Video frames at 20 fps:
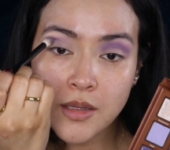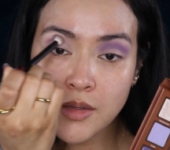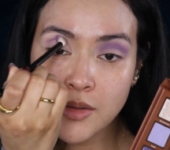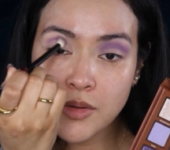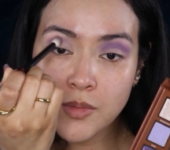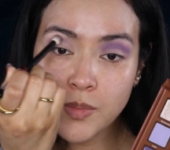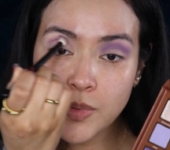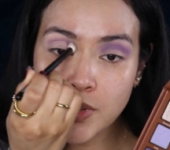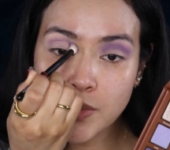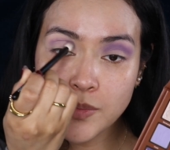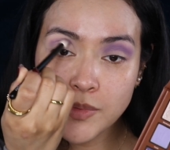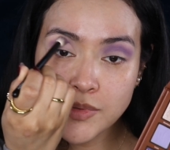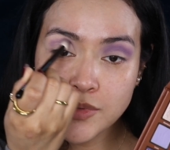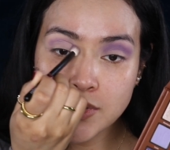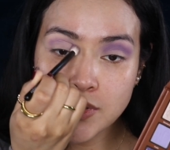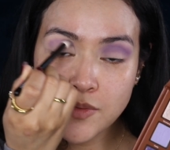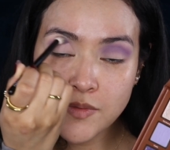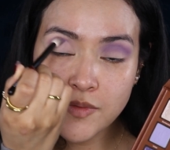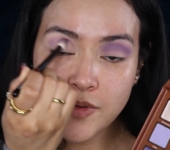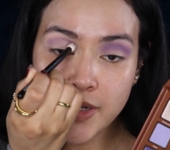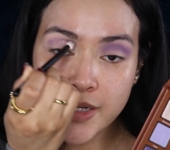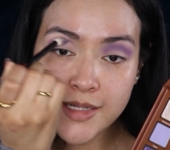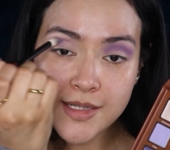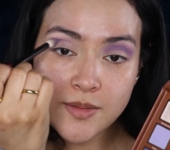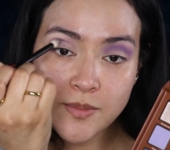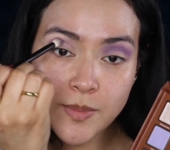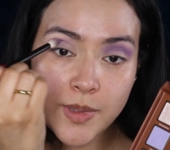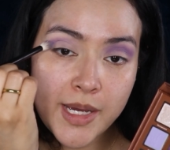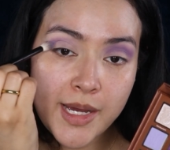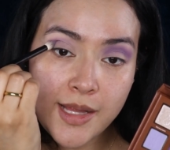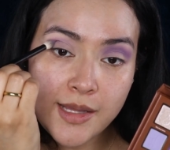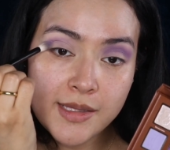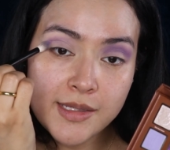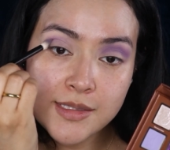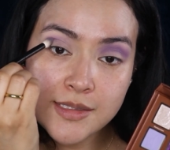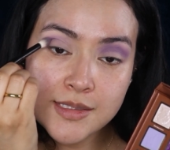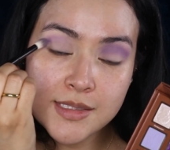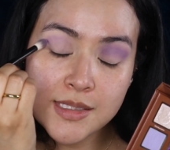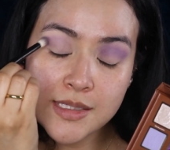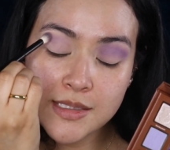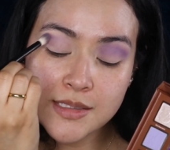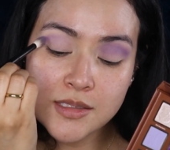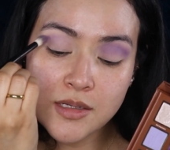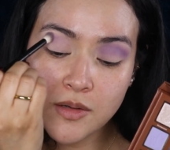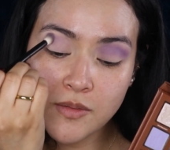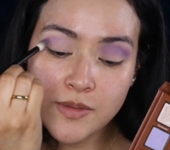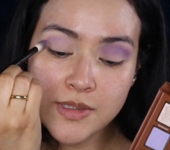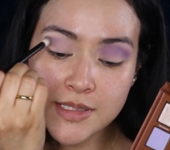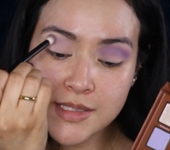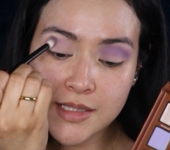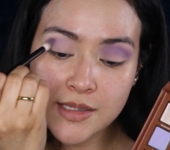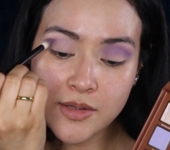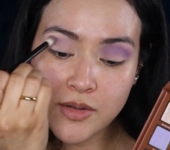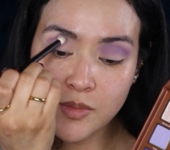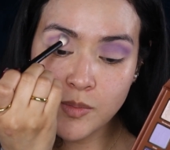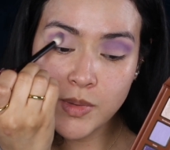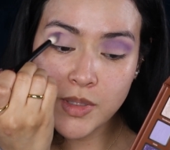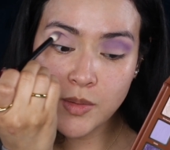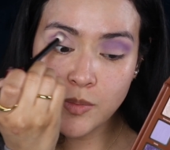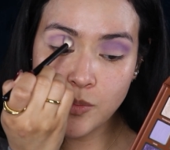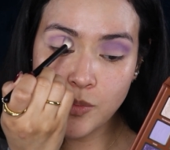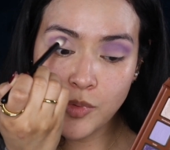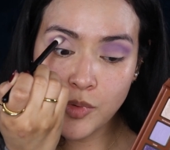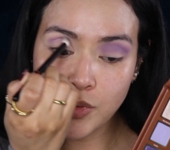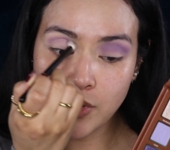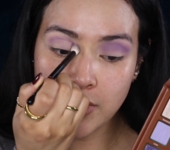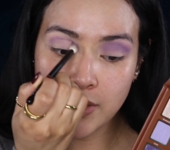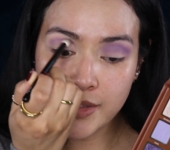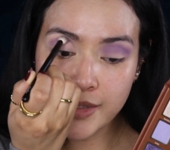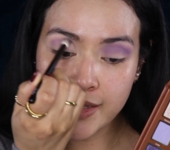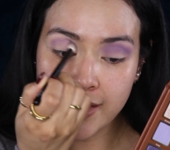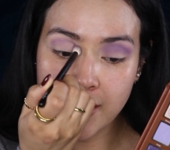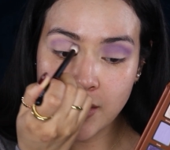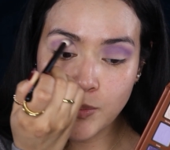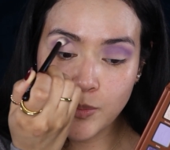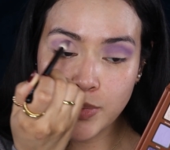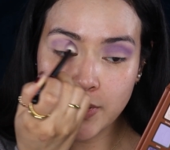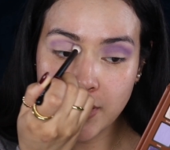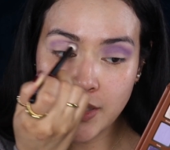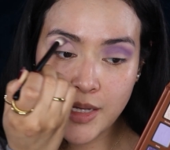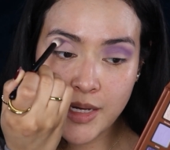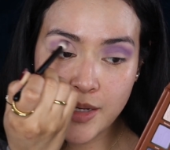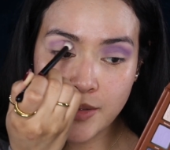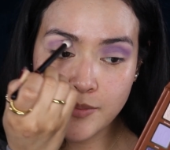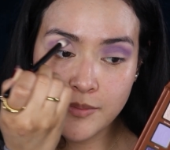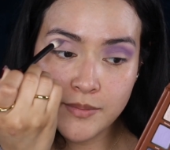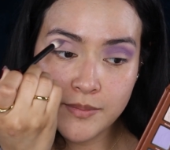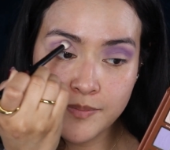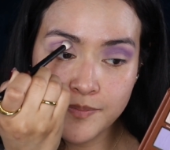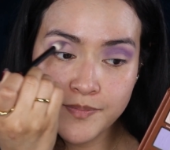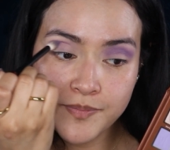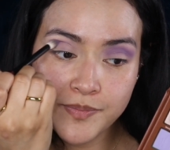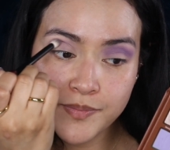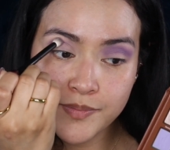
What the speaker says: the purples you find in palettes is always a little bit more like a plum